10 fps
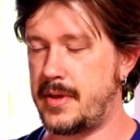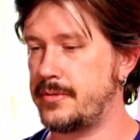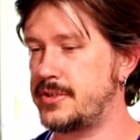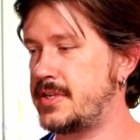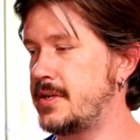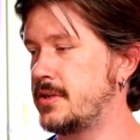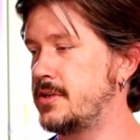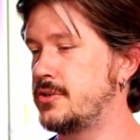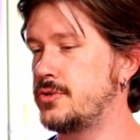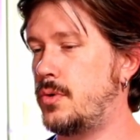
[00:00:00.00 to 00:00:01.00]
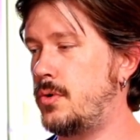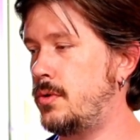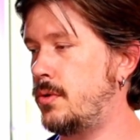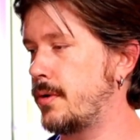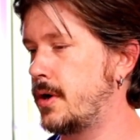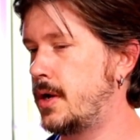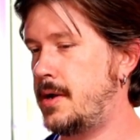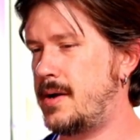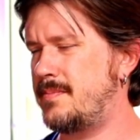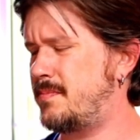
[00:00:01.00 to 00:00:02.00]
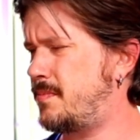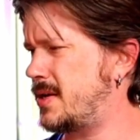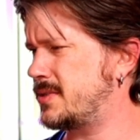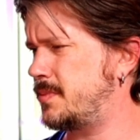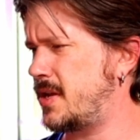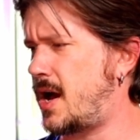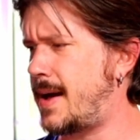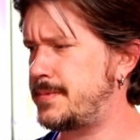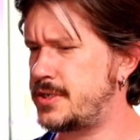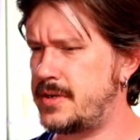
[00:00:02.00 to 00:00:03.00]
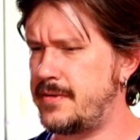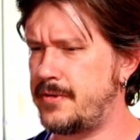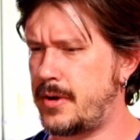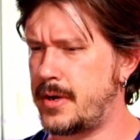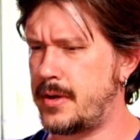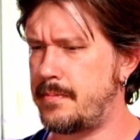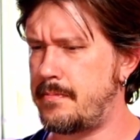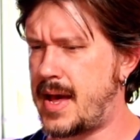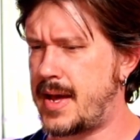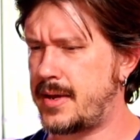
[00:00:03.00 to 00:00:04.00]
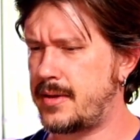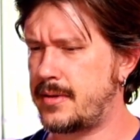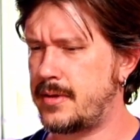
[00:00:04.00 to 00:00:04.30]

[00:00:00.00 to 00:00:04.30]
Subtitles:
I'll just hit Control or possibly Option if you're on a Mac.